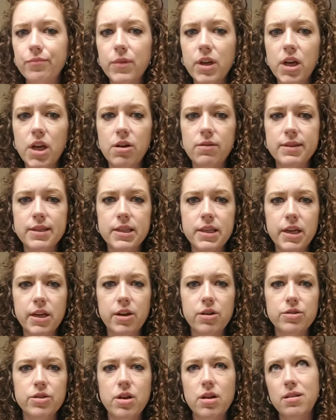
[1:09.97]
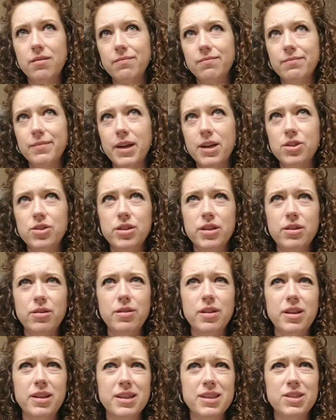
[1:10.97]
as the day goes on. Actually, I
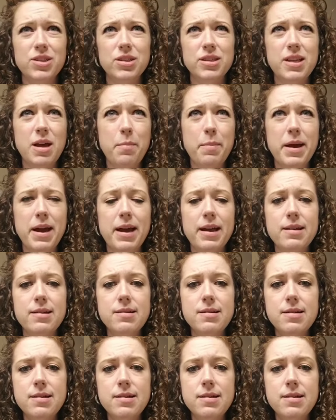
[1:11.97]
don't think this looks that bad.